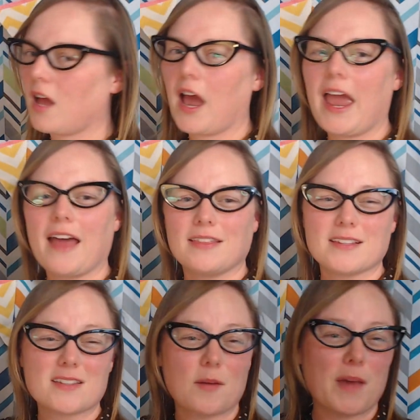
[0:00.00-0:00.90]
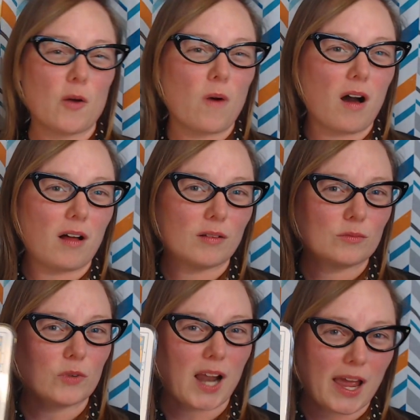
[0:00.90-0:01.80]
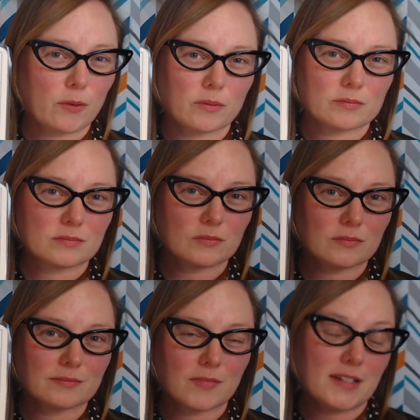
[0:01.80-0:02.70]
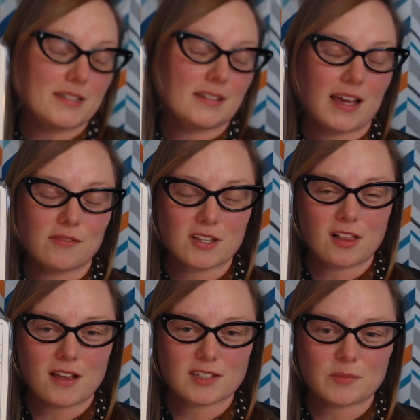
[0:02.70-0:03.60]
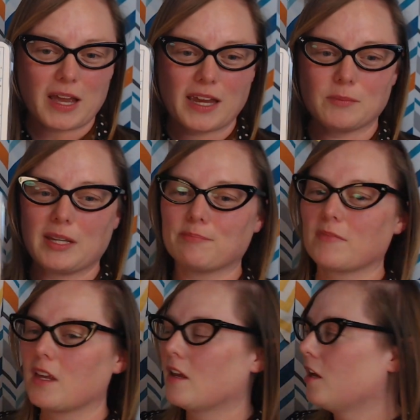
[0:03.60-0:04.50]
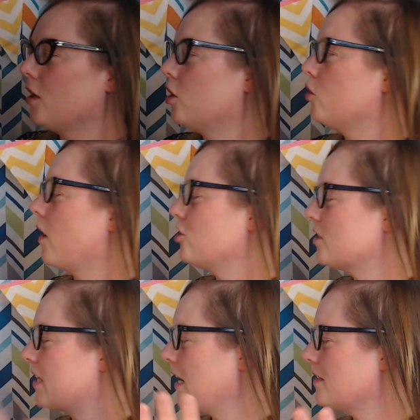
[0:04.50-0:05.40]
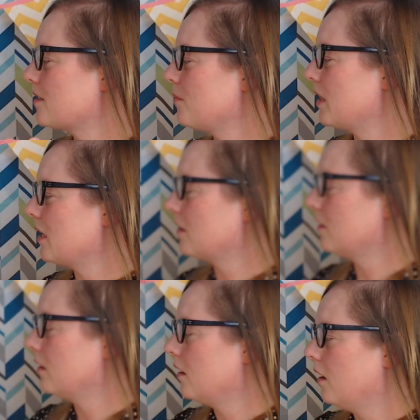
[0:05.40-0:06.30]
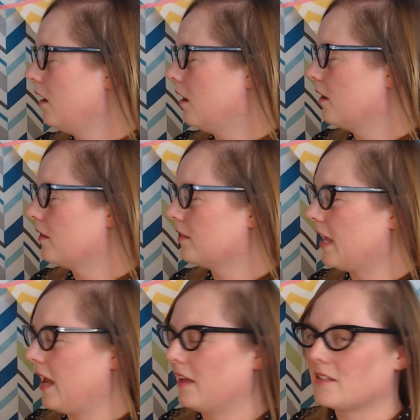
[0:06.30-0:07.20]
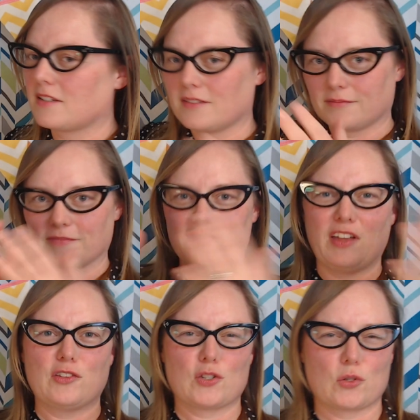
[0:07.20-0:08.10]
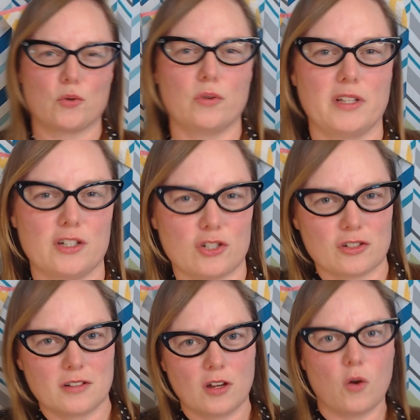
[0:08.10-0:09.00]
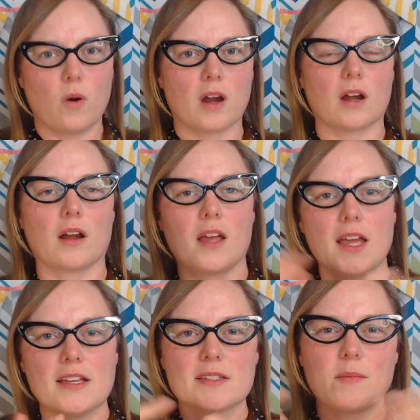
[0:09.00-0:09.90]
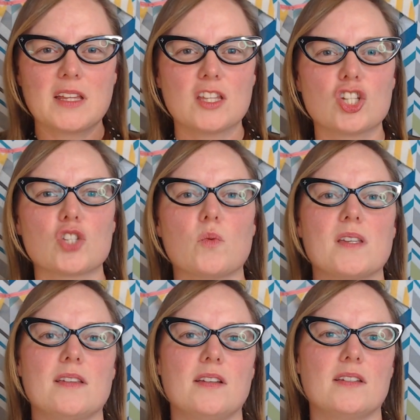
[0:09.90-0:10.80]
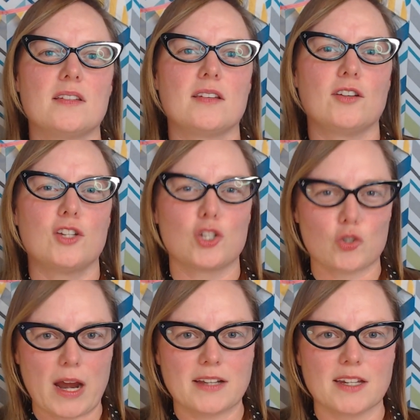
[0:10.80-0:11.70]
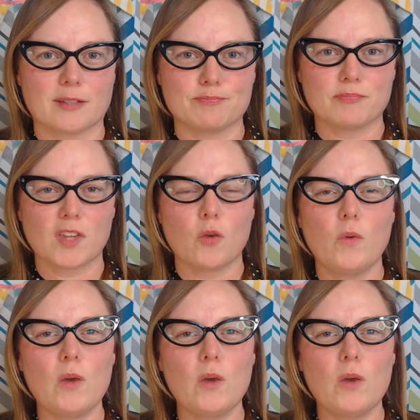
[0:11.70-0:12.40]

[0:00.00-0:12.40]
I had this on my wall when I didn't have the closet behind me. You know, I just had something that felt schoolish or something that just wasn't distracting. We